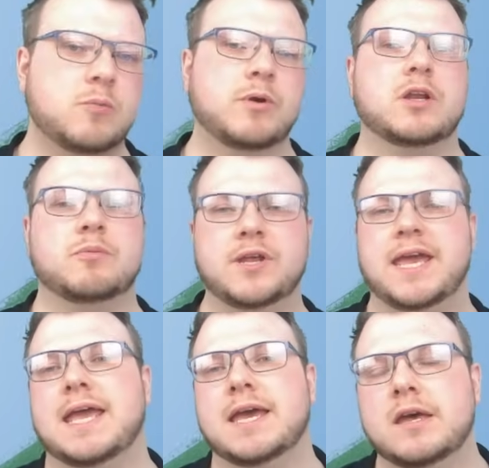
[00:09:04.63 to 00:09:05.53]
going to put it
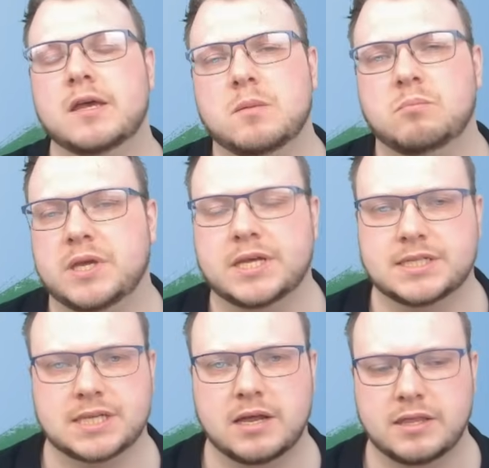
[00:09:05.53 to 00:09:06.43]
here
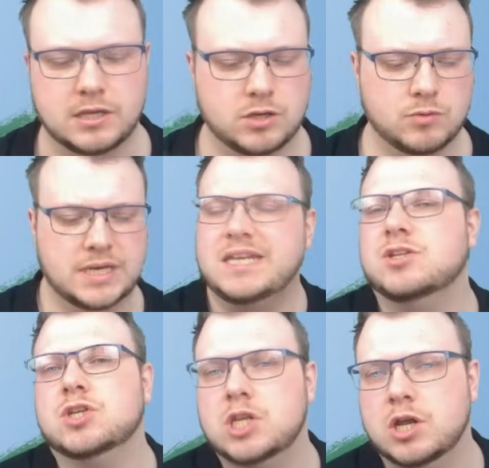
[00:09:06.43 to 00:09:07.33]
because I think you need
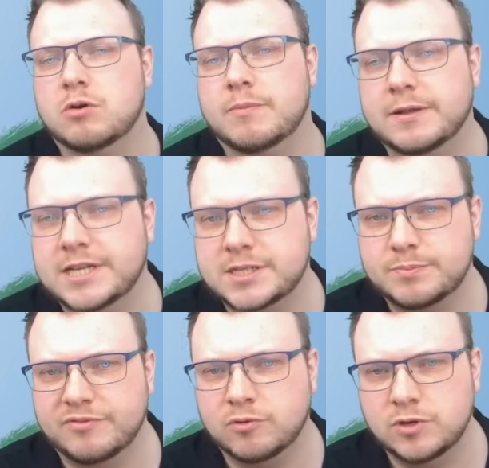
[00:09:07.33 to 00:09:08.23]
to know about this
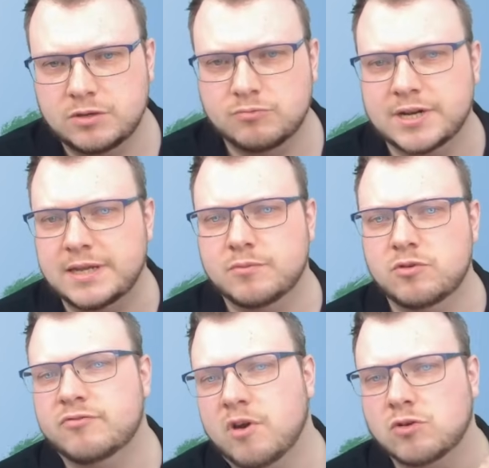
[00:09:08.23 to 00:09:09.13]
before you really
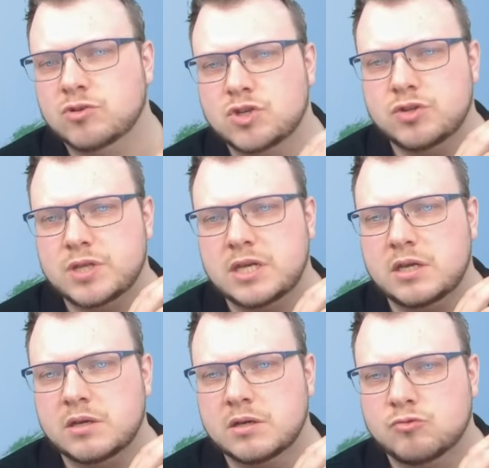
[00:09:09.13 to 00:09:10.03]
move on to the
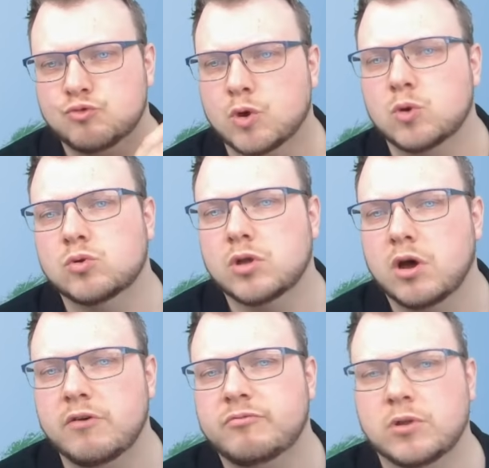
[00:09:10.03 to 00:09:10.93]
role
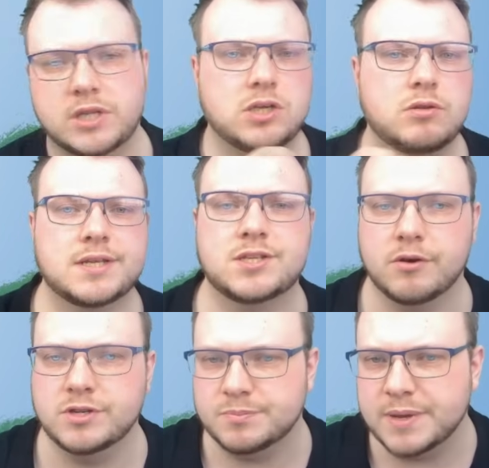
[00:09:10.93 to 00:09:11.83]
of what the unit is
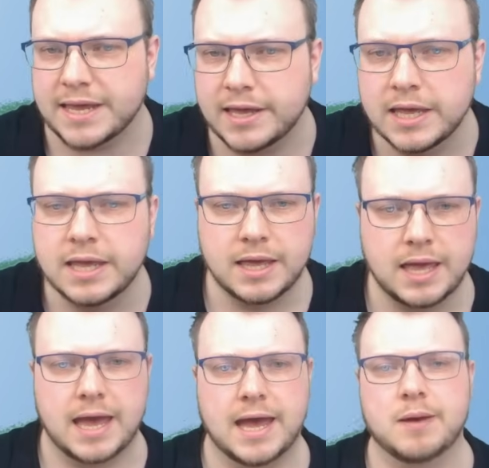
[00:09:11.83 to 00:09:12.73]
going to be.
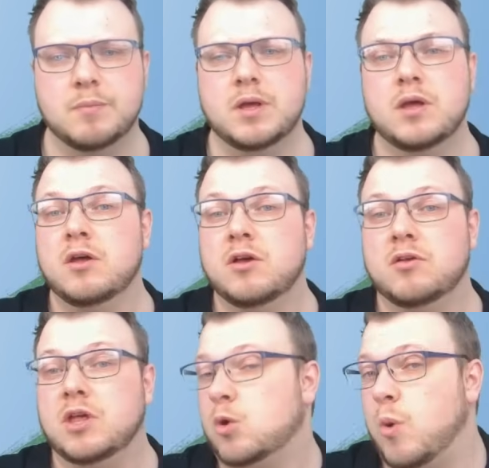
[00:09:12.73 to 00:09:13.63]

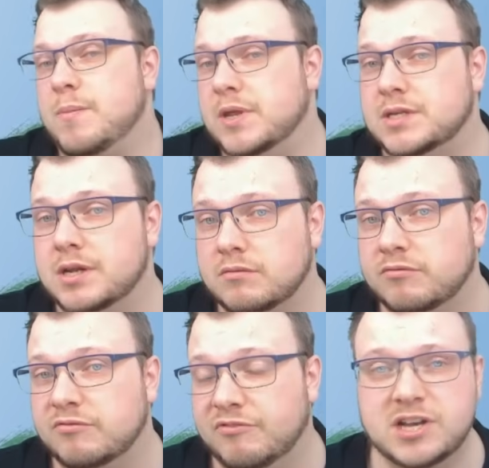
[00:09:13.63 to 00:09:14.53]
Equipment.
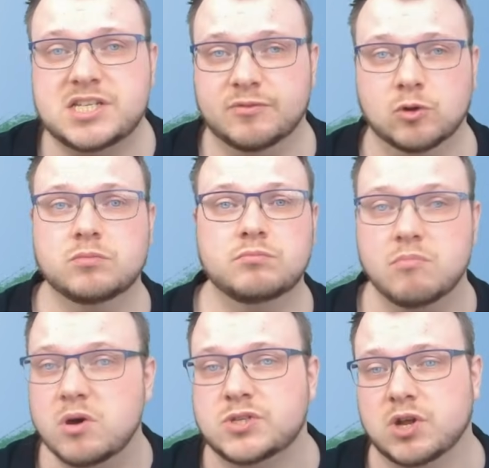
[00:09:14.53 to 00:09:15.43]
First of all,
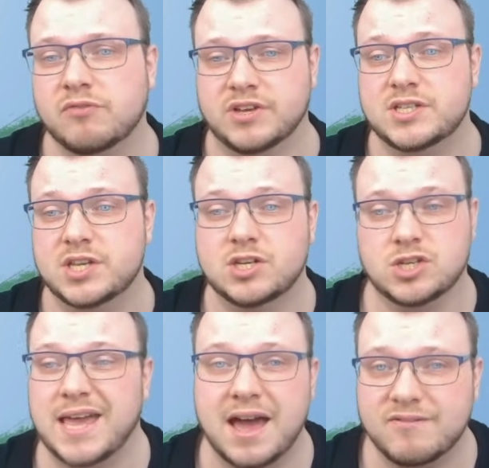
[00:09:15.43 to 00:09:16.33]
most obvious, do
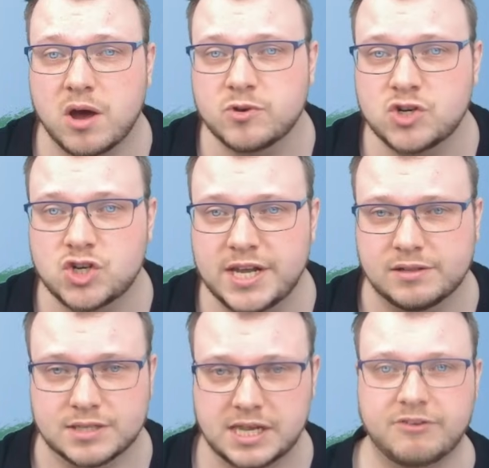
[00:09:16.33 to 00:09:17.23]
they have armor and
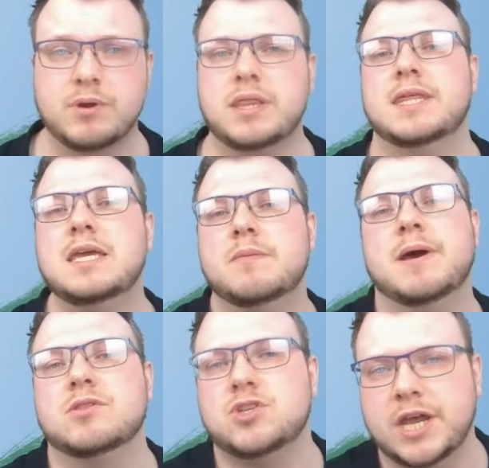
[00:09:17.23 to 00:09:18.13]
shields? If we think
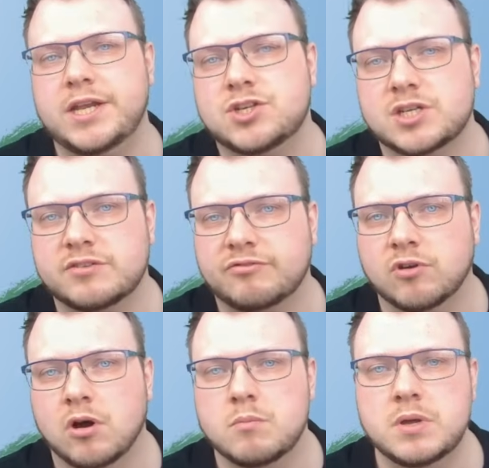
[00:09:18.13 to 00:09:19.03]
about the changes
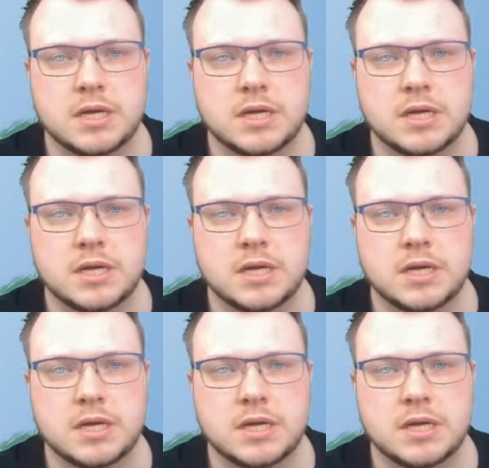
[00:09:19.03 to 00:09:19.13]
from,